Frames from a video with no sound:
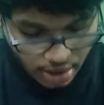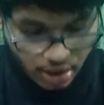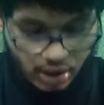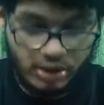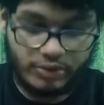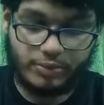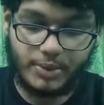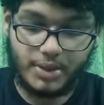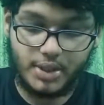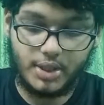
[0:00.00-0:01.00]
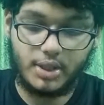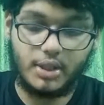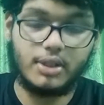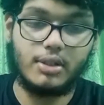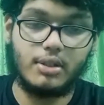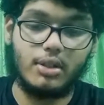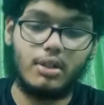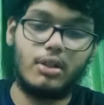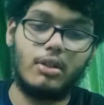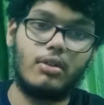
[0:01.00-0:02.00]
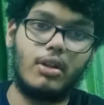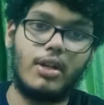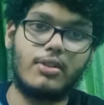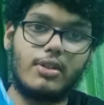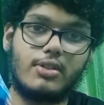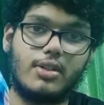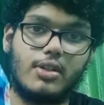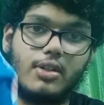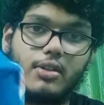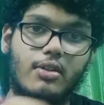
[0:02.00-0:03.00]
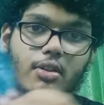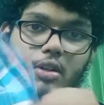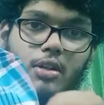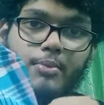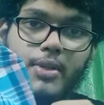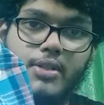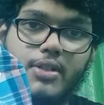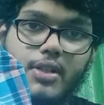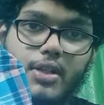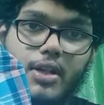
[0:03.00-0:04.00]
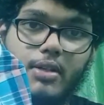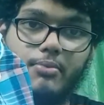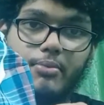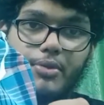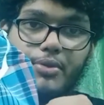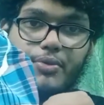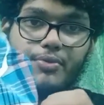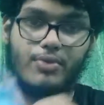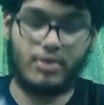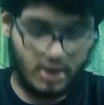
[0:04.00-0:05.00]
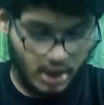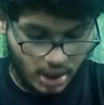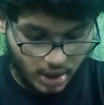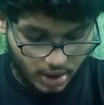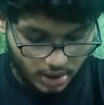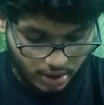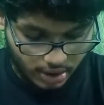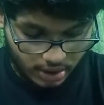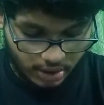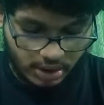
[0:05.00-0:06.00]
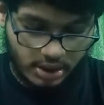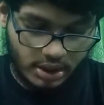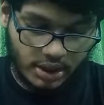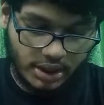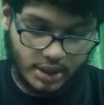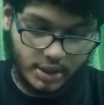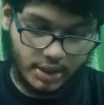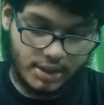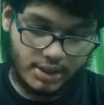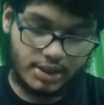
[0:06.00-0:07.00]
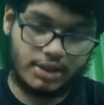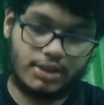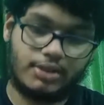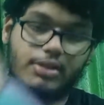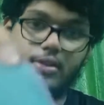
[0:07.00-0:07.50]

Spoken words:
of Peter England, as I say. Amazing and beautiful. Again, here's another.